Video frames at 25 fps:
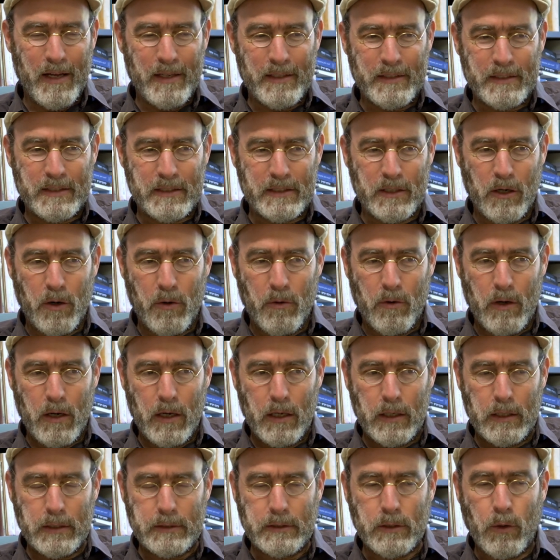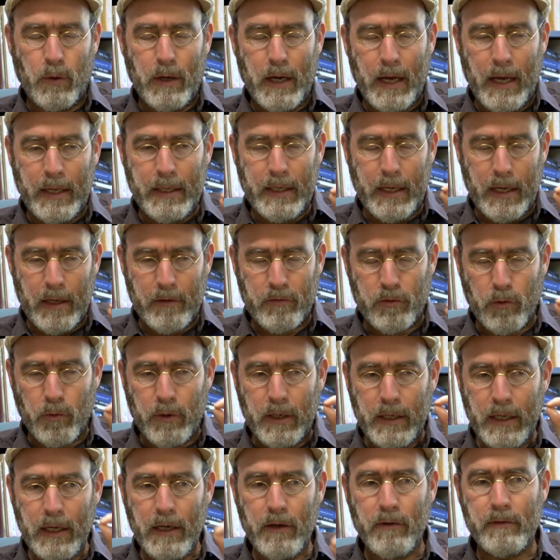So
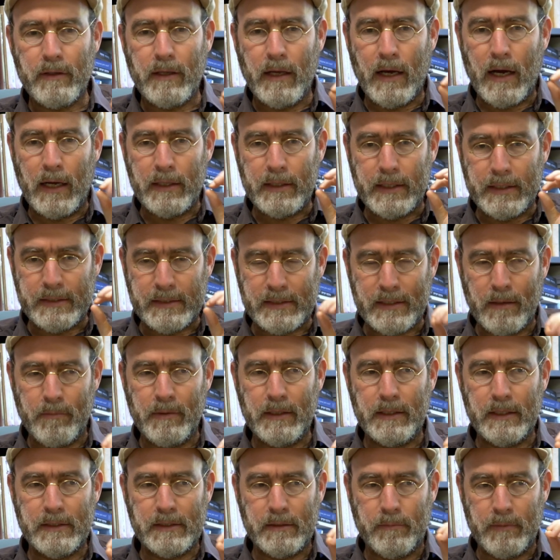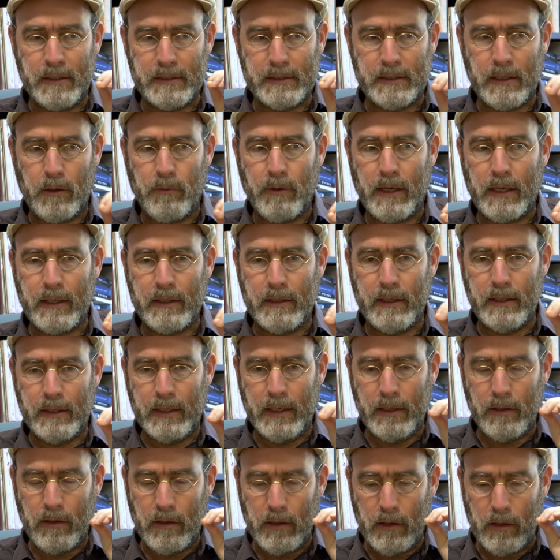here, anti-Semitism is directed
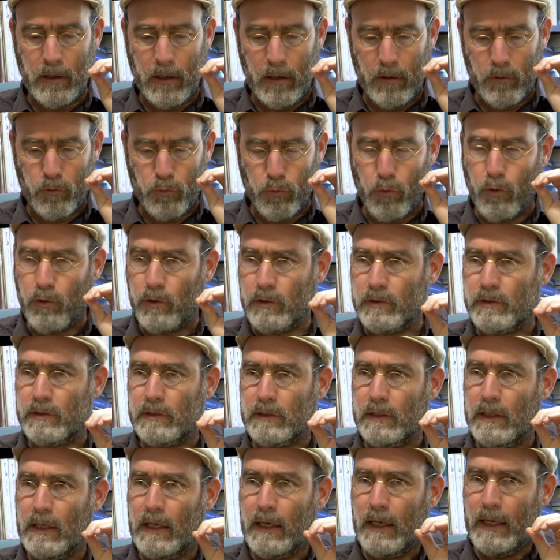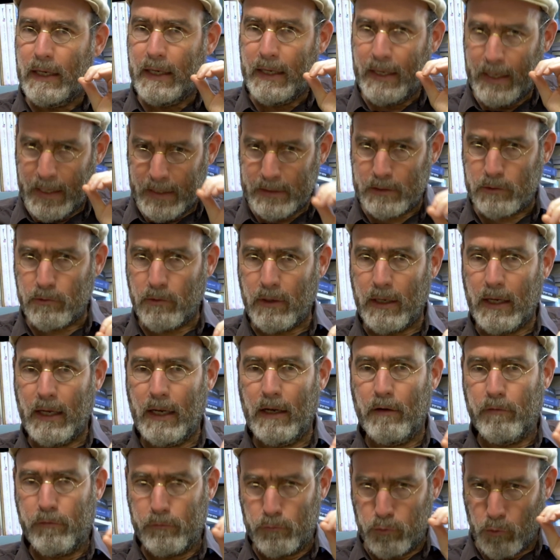towards
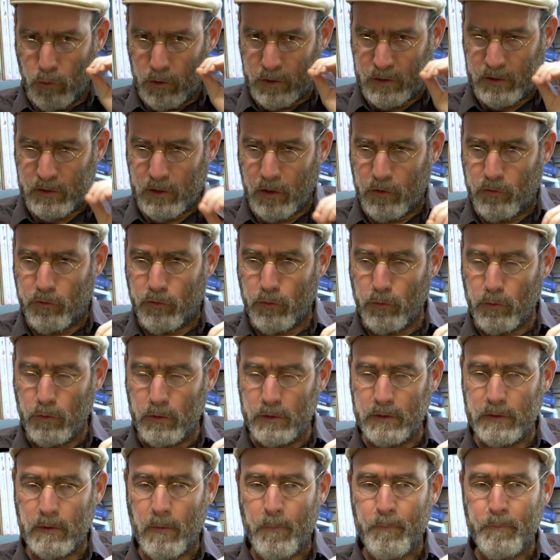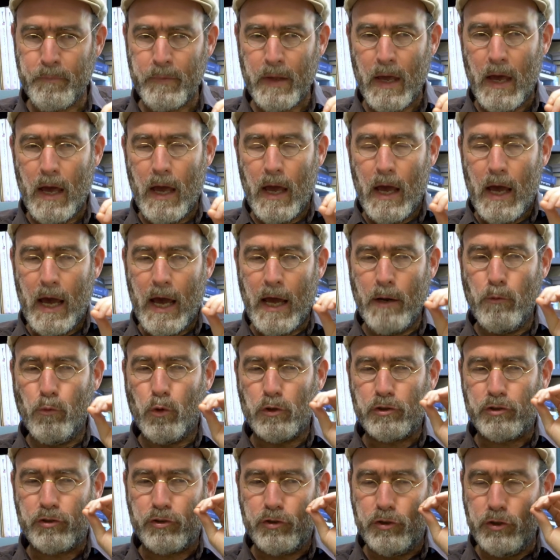Israel, towards the Jews. And
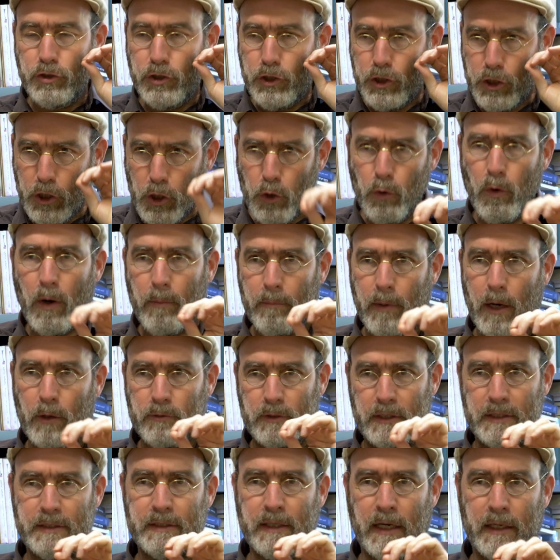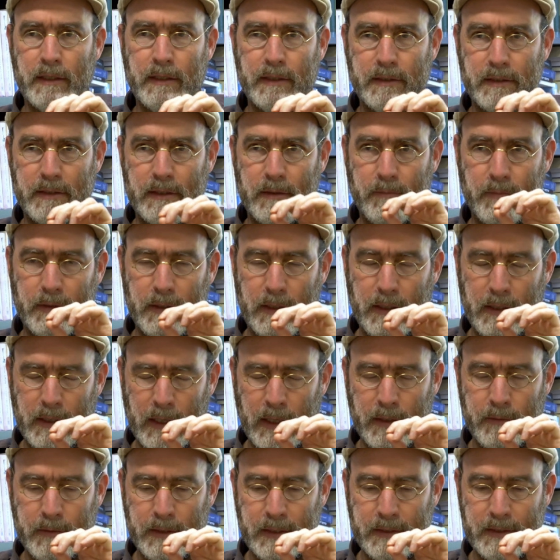what's new about this
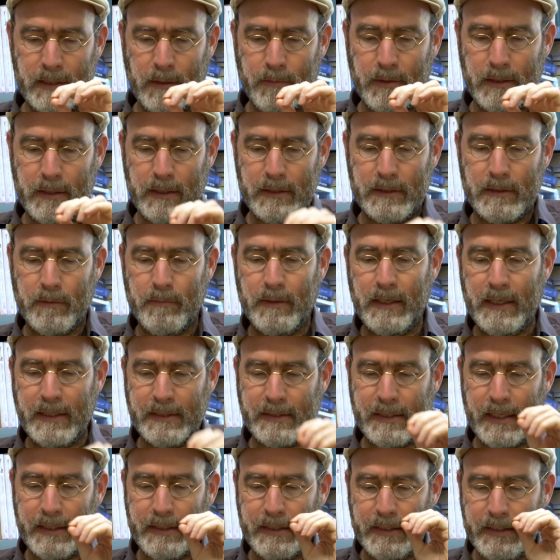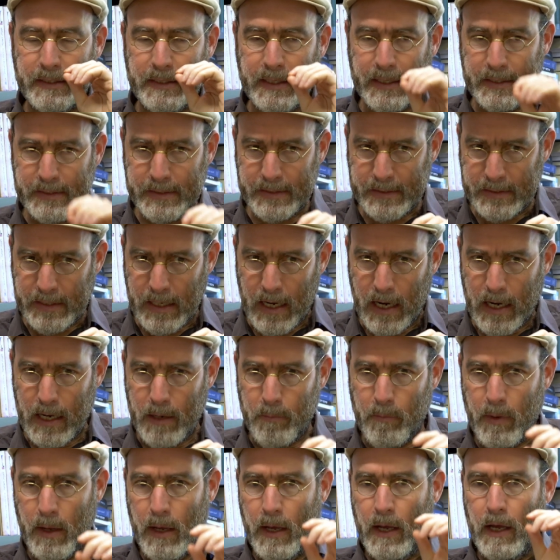anti-Semitism is that this
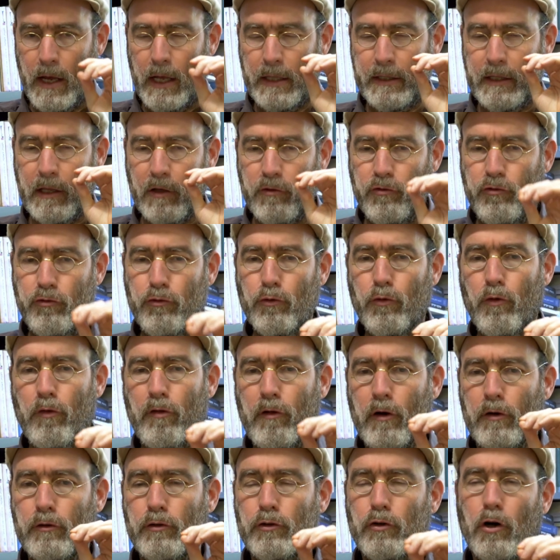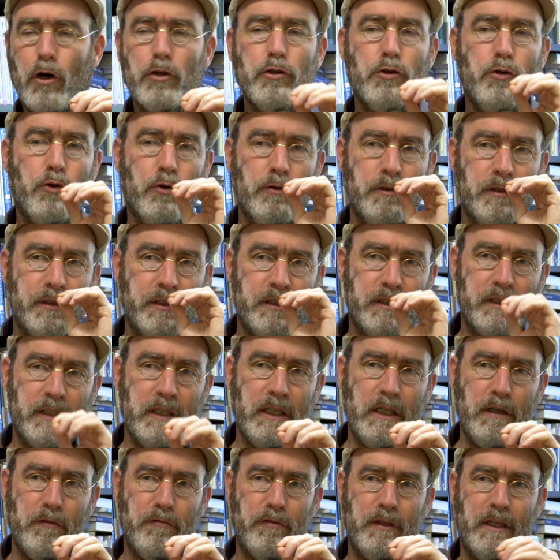time the Jews are not
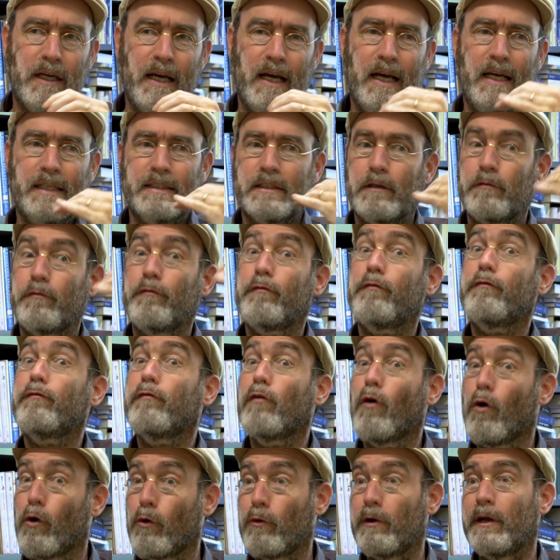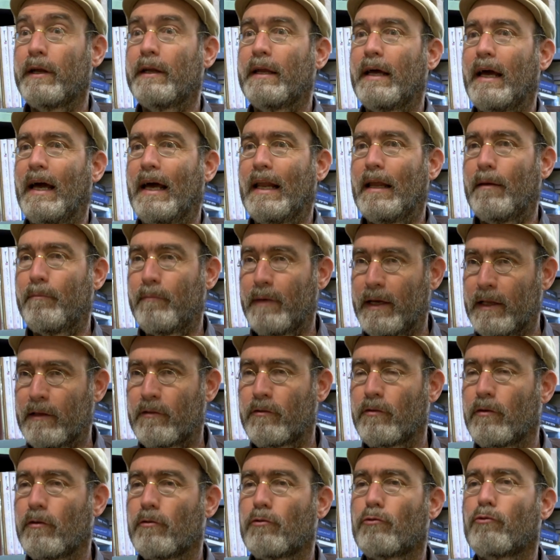conceived as a foreign
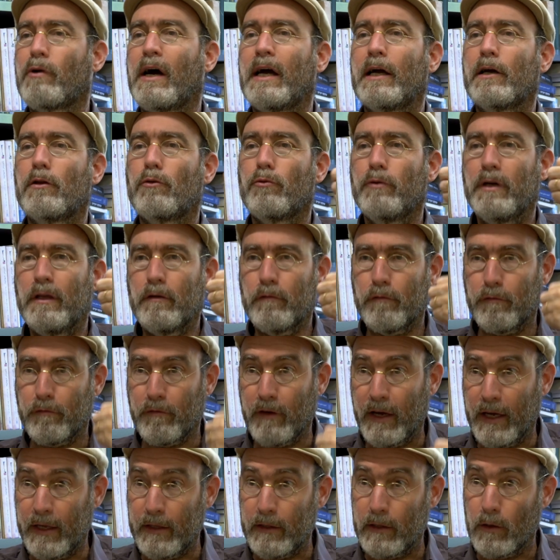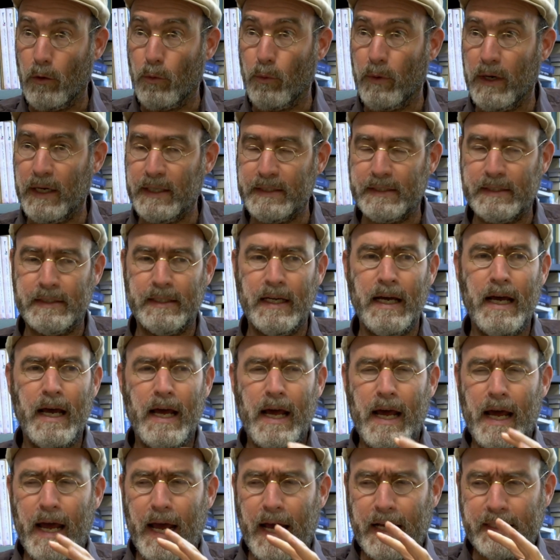element trying to invade the West,
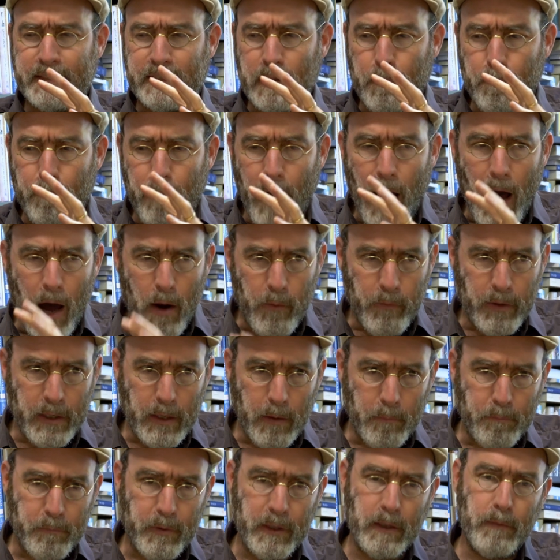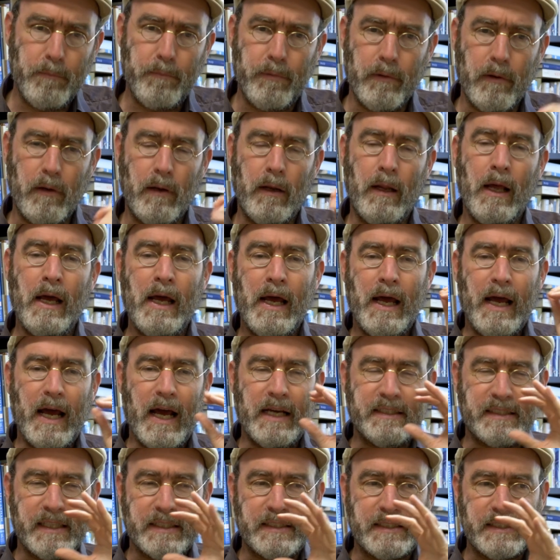as a pariah people,
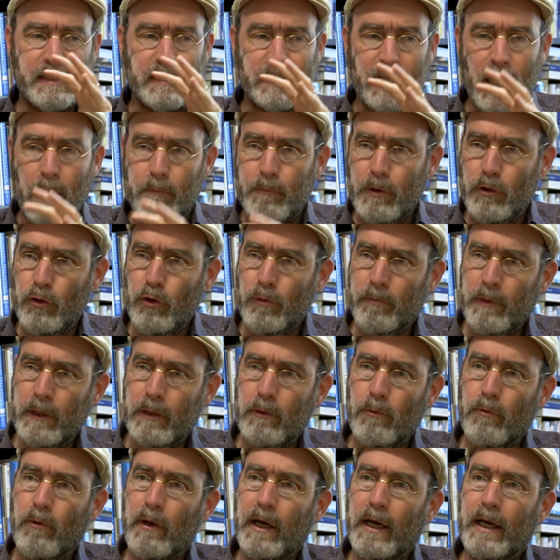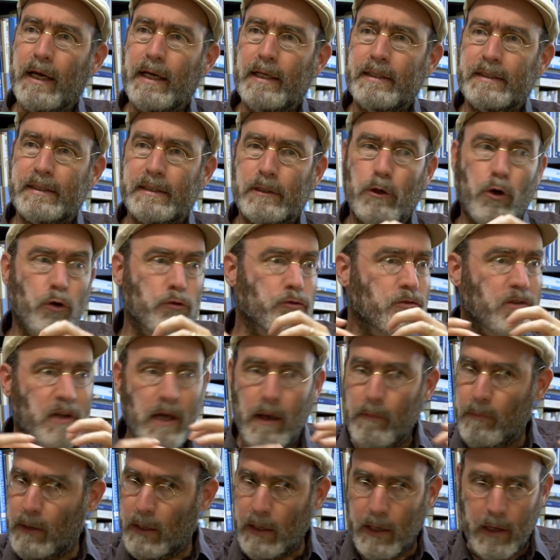as a subhuman race,
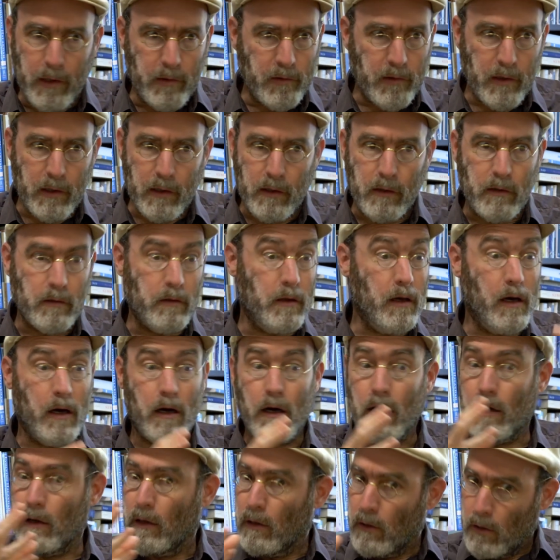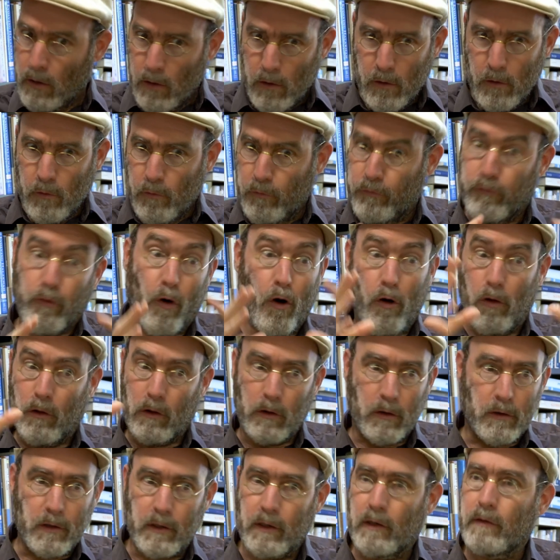contaminating the
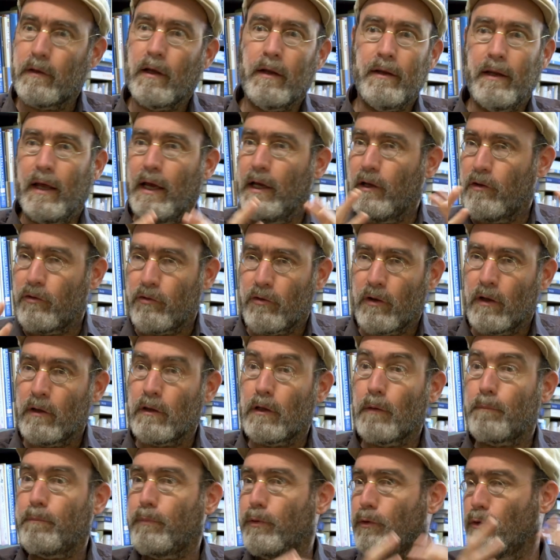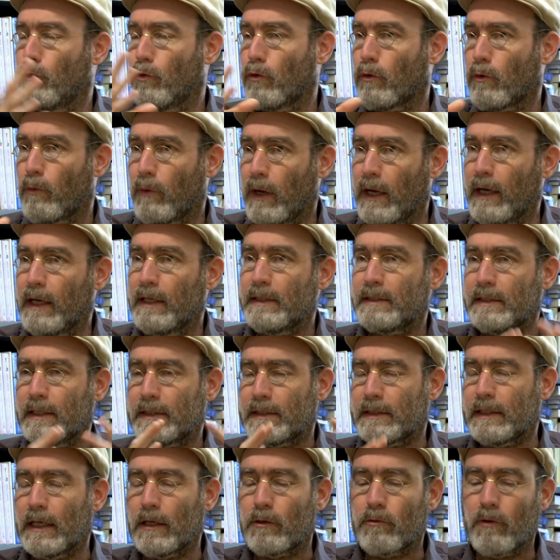folk, the nation, the pure race,
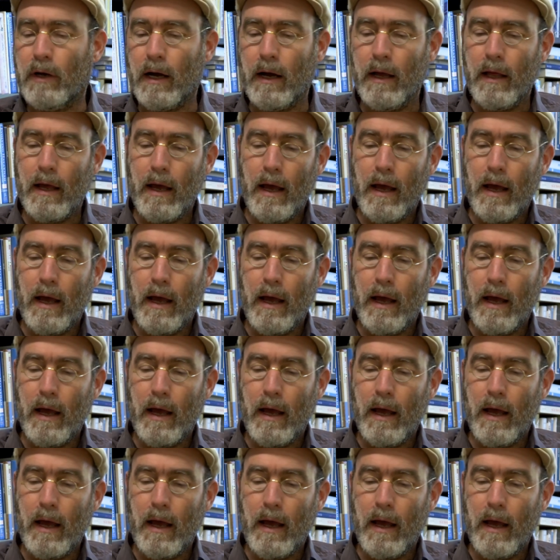etc.